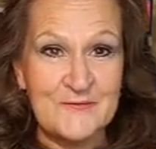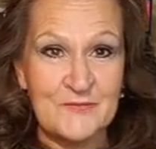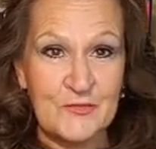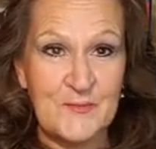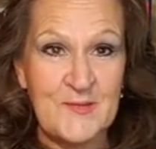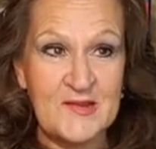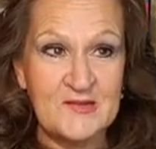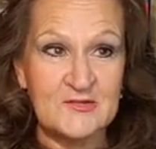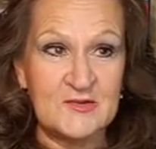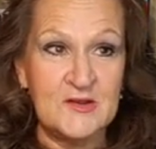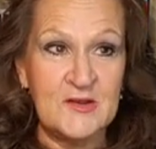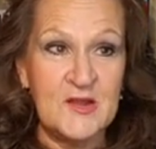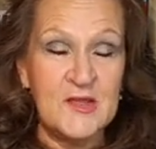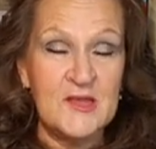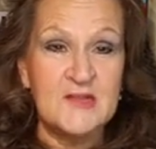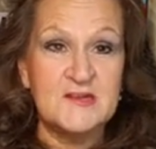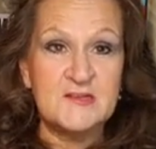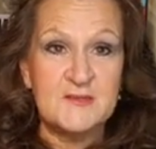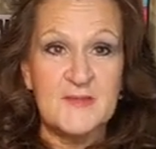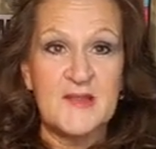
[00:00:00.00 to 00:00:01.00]
information
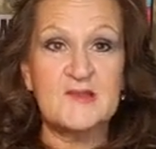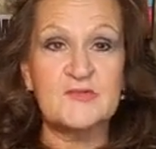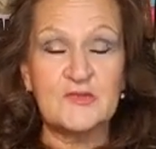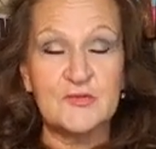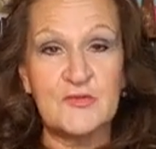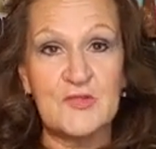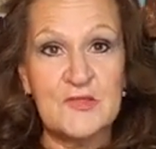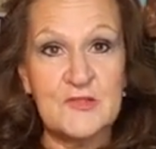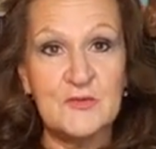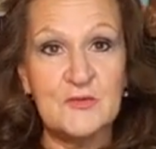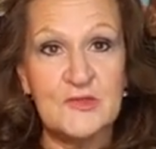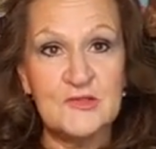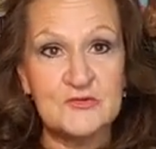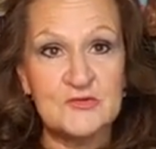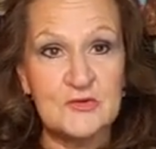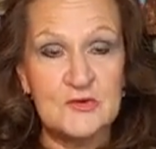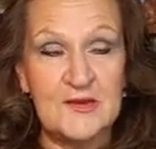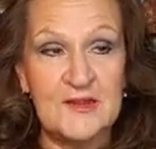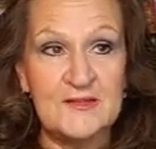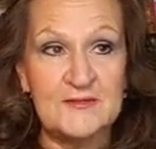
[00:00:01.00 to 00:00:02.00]
to make sure that you
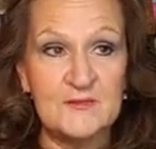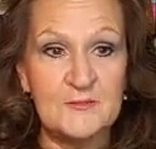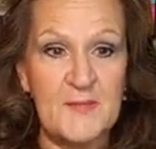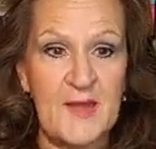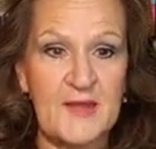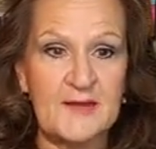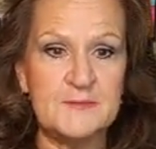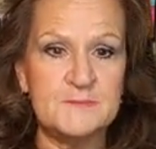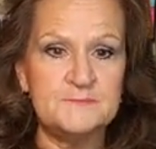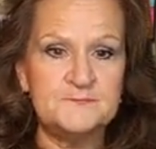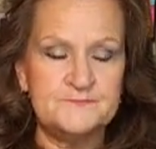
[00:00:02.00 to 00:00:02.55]
get your needs met.